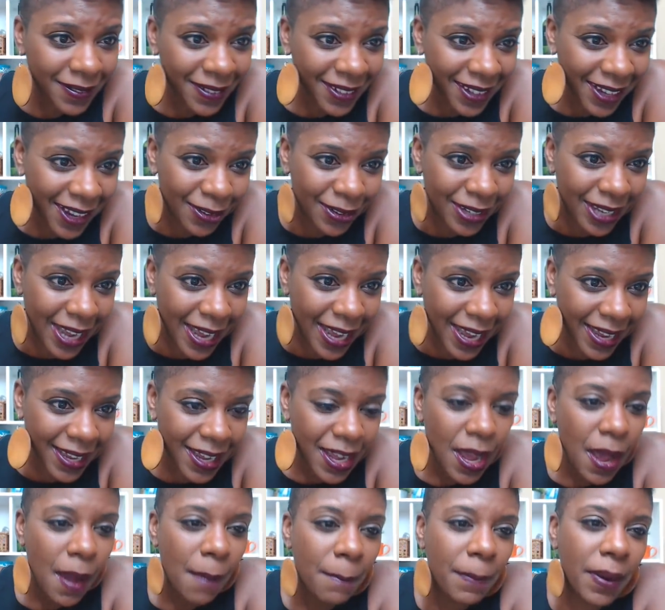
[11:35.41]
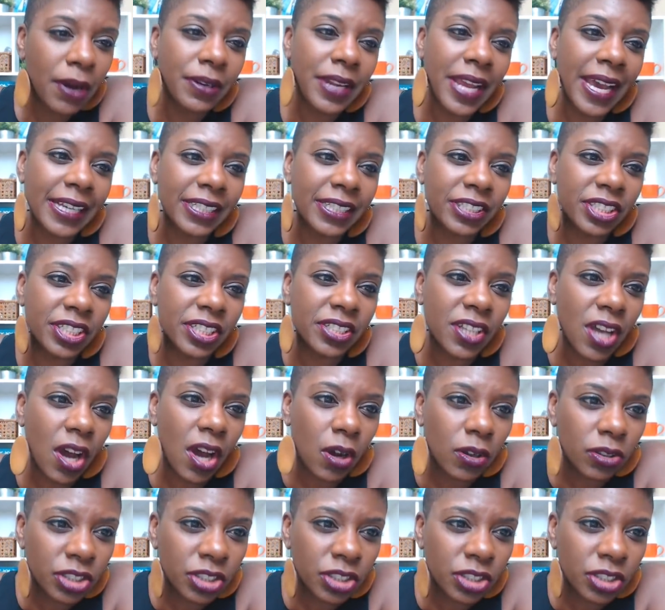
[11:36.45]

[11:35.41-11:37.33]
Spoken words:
Okay, bodacious, oh,